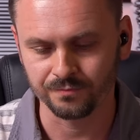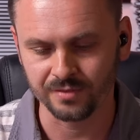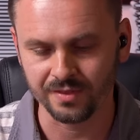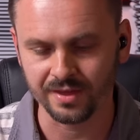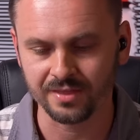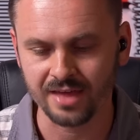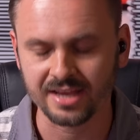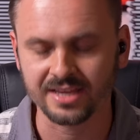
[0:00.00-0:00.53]

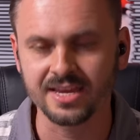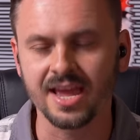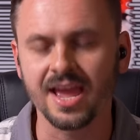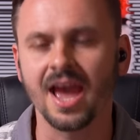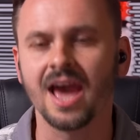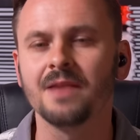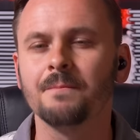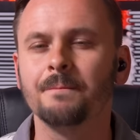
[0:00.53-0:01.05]
now that that
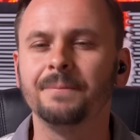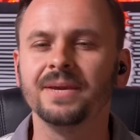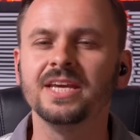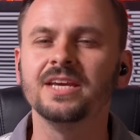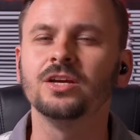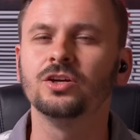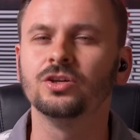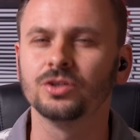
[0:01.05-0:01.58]
can
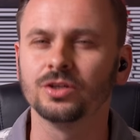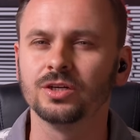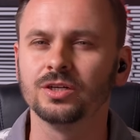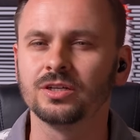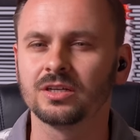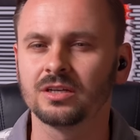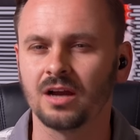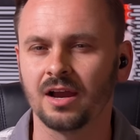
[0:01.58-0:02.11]
be
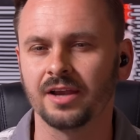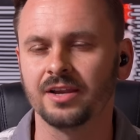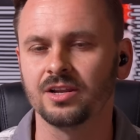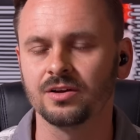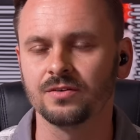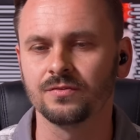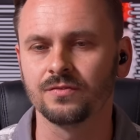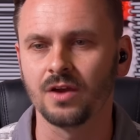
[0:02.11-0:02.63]
good,
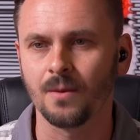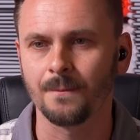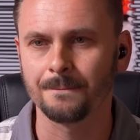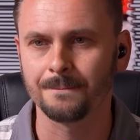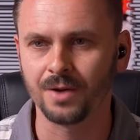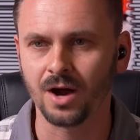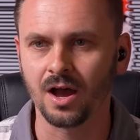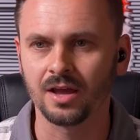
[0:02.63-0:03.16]
kind of,
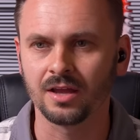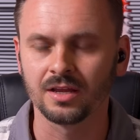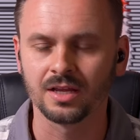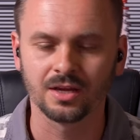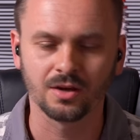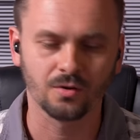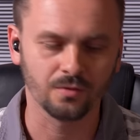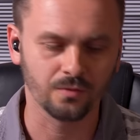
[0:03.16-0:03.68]
but
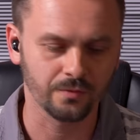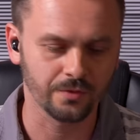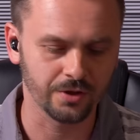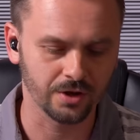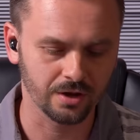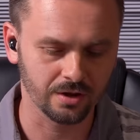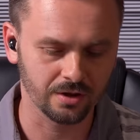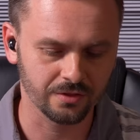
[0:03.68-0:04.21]

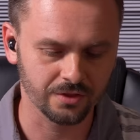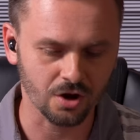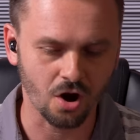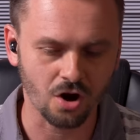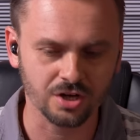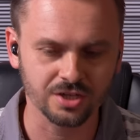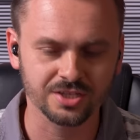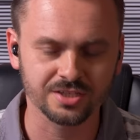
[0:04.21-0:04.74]
the the
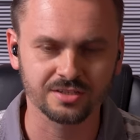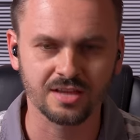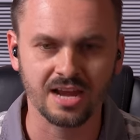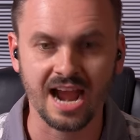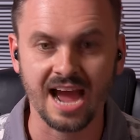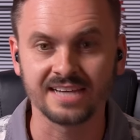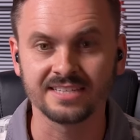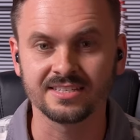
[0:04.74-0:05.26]
artists
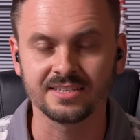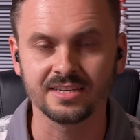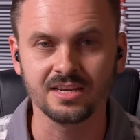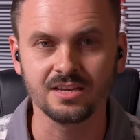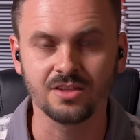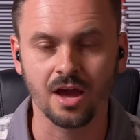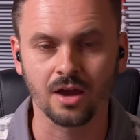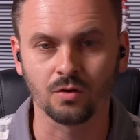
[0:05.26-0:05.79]
that I
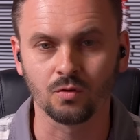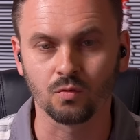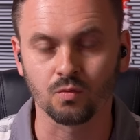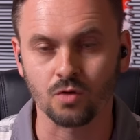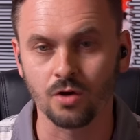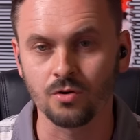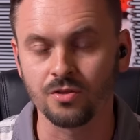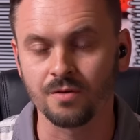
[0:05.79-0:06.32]
see that
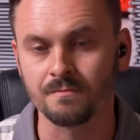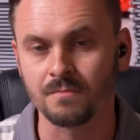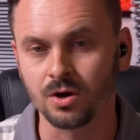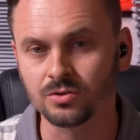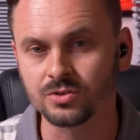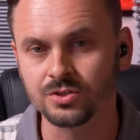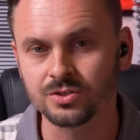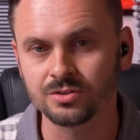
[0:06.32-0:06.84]
grow the
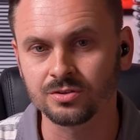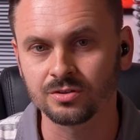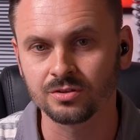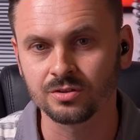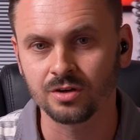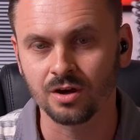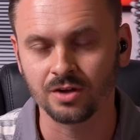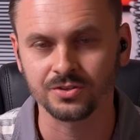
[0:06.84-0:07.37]
most
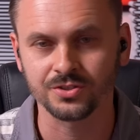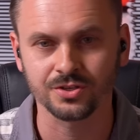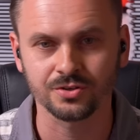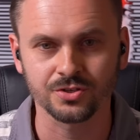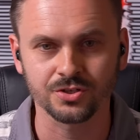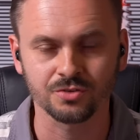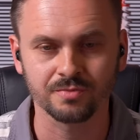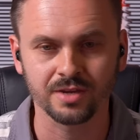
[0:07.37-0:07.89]
on
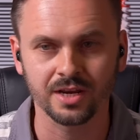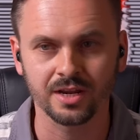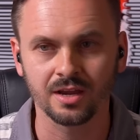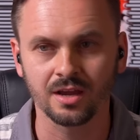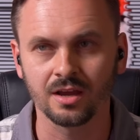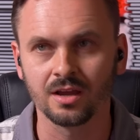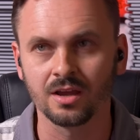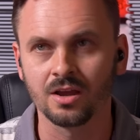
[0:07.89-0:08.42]
social
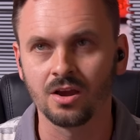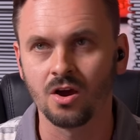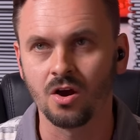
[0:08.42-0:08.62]
media